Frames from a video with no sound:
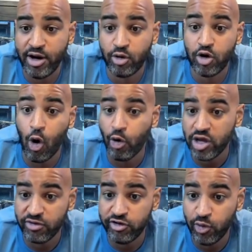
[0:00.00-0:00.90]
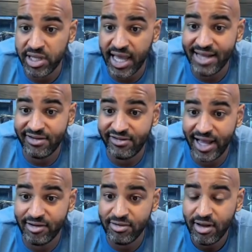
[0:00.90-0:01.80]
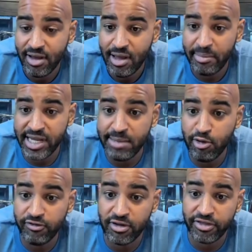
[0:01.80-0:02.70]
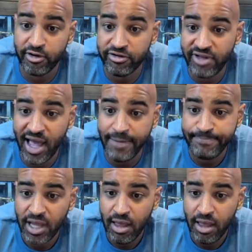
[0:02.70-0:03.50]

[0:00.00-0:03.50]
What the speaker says: I know Corey was doing 8 to 10, but he moved to Thursday.